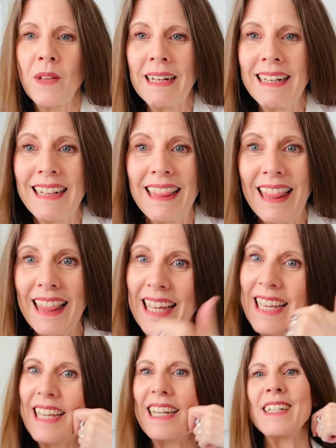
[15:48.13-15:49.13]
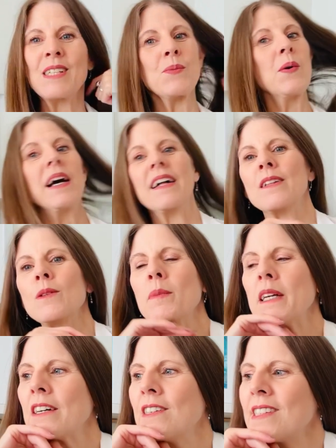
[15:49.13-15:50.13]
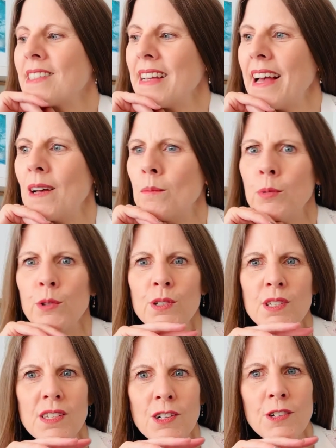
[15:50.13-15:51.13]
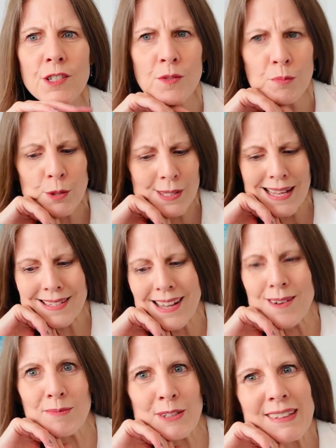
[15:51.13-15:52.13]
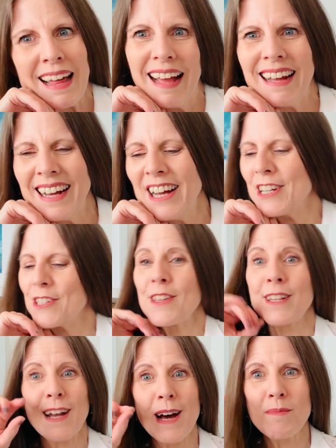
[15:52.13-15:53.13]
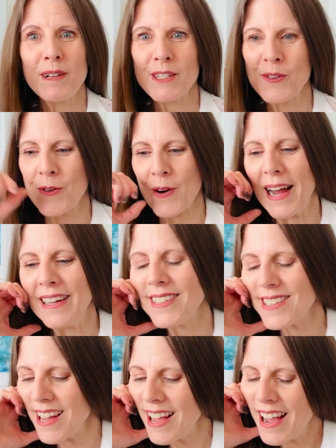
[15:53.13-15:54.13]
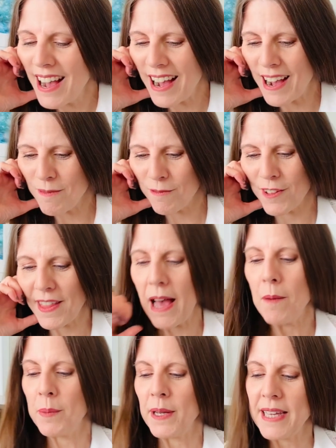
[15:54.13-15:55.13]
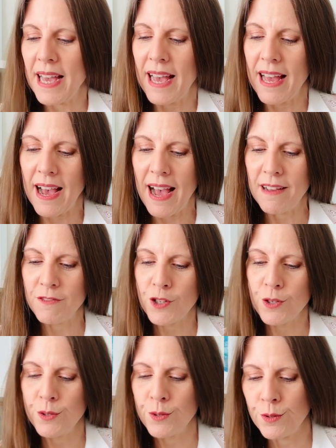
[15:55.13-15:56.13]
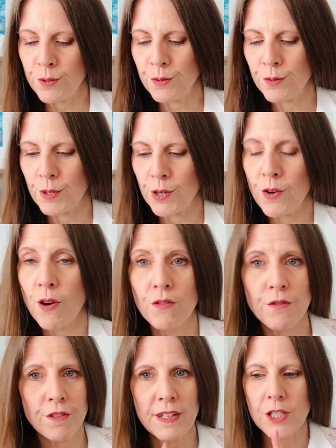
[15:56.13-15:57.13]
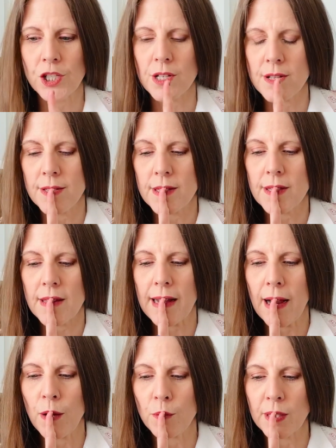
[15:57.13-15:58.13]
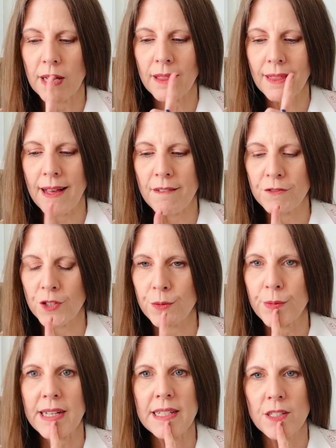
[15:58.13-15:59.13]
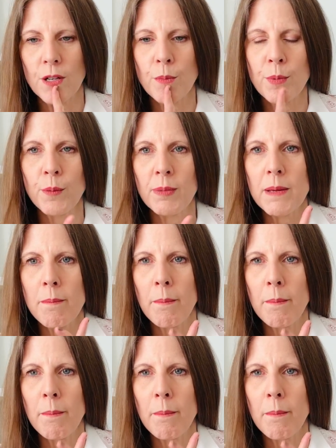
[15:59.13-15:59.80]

little thing as well, because, yeah, books, cost of books adds up, don't they? So the library is great for that. But, yeah, I have two non-fictions that I would love to read, so I'll probably